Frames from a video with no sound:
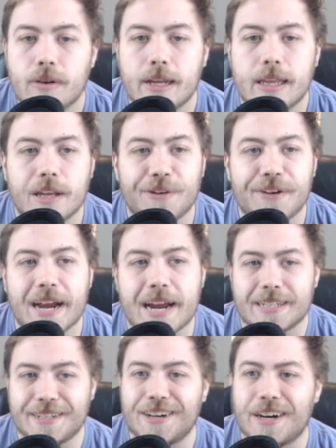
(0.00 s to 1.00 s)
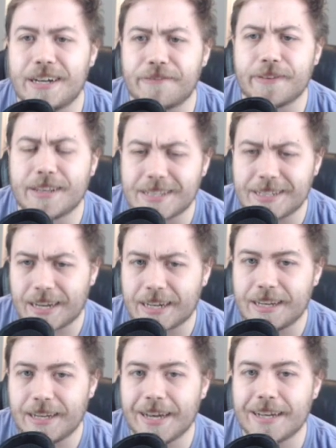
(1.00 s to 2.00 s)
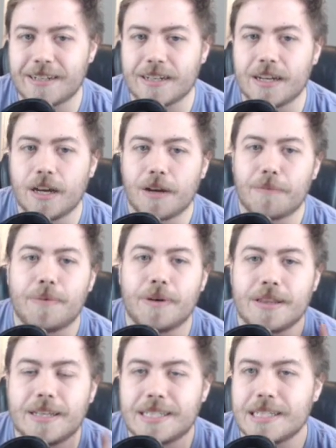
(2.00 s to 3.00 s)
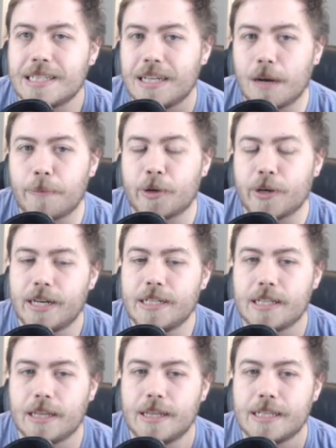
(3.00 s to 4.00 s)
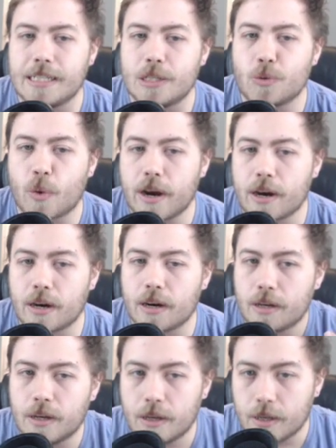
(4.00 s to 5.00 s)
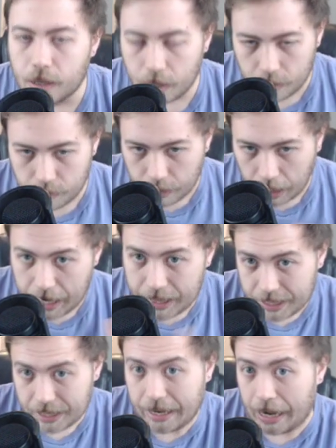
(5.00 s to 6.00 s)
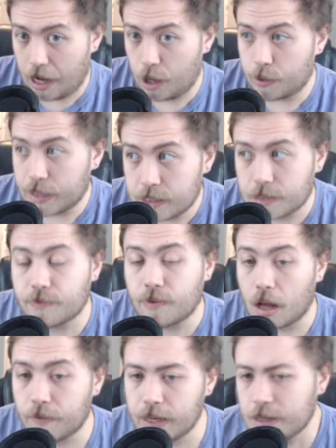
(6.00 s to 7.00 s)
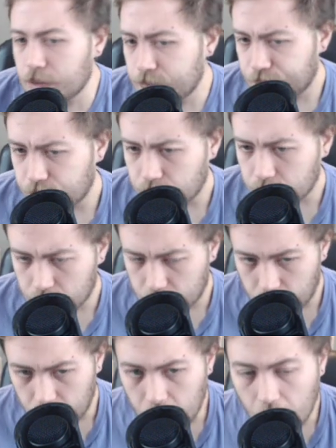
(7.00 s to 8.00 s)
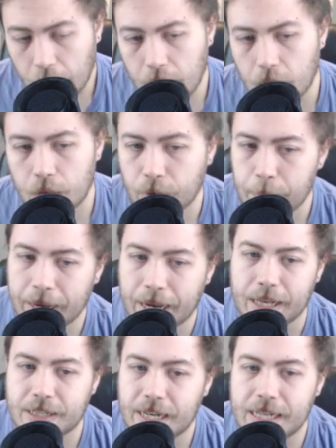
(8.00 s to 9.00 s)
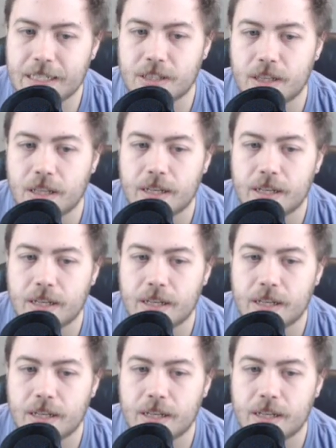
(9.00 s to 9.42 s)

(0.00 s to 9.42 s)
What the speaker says: need the new Dynasty cards for this deck yet, but this is the upgrades, and this is where I think Kano is evolving. If I make any changes to the